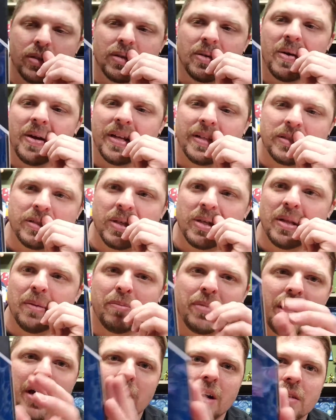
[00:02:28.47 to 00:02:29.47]
ahead and show you the
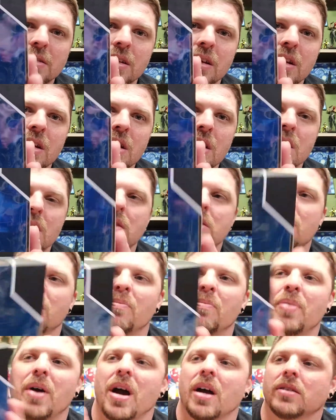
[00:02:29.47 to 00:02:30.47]
box. So
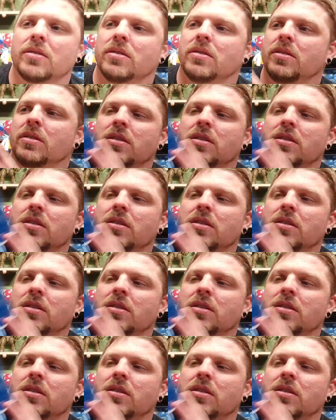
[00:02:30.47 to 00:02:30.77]
box is the